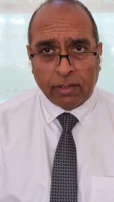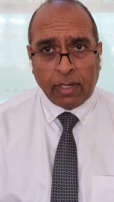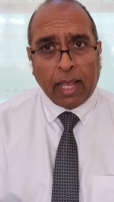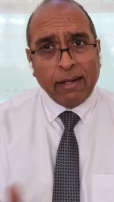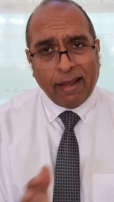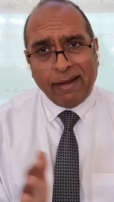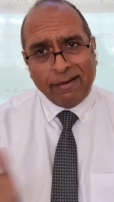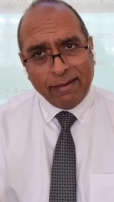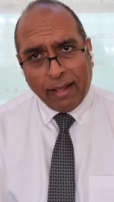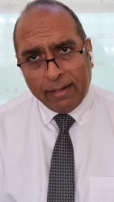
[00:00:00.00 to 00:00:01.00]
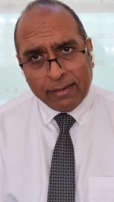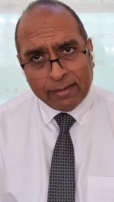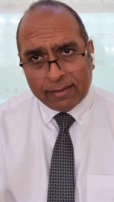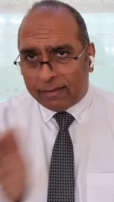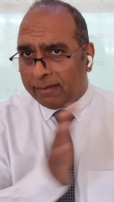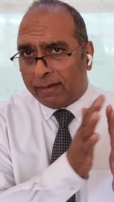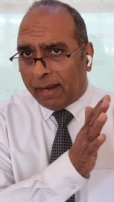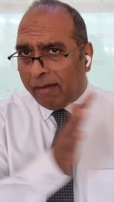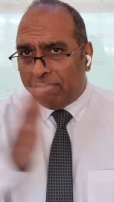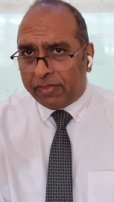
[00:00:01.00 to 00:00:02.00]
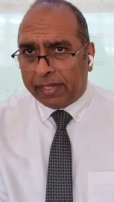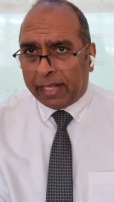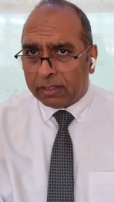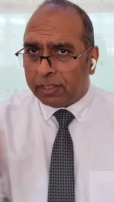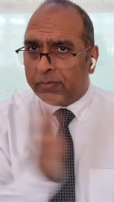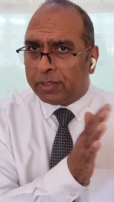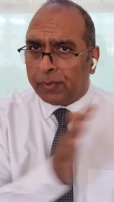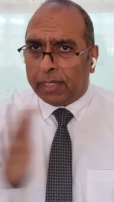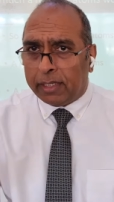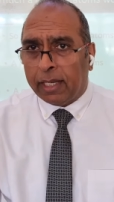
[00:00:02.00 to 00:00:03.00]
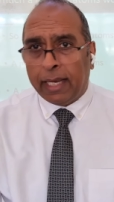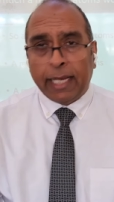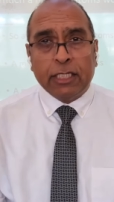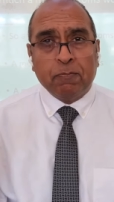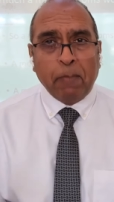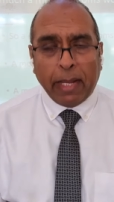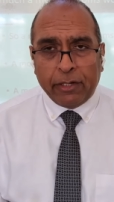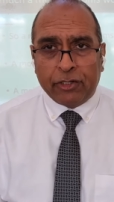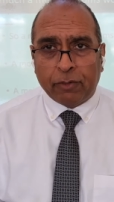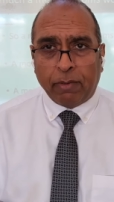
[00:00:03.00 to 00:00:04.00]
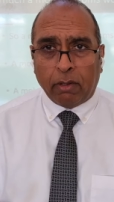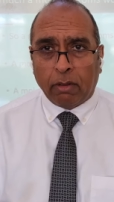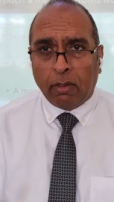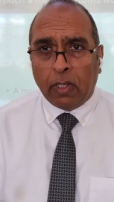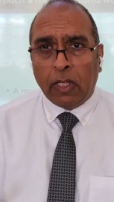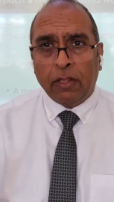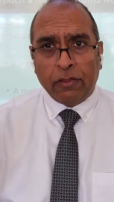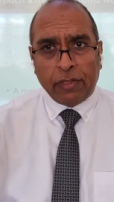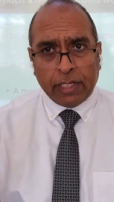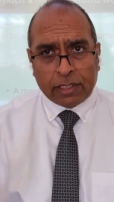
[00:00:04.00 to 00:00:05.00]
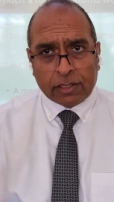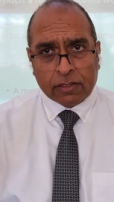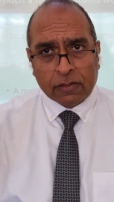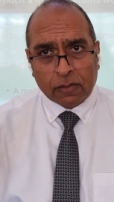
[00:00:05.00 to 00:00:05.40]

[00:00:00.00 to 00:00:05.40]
And everything else in between is manageable. This